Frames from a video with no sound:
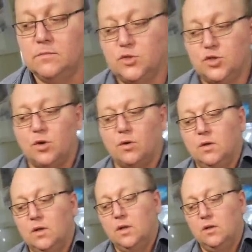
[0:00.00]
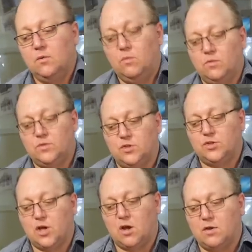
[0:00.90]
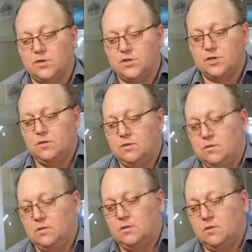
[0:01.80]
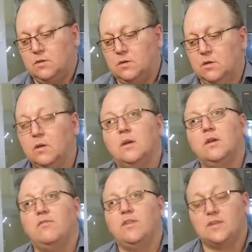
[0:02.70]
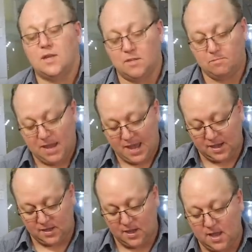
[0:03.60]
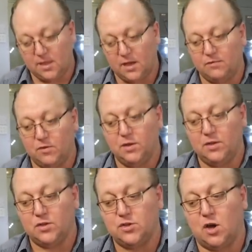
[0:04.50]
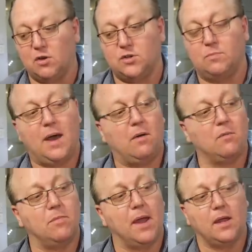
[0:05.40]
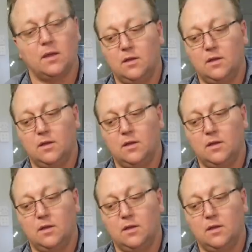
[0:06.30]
right sure. here, the power bank. So charge. It fits on the back, and then if you need to charge the power bank,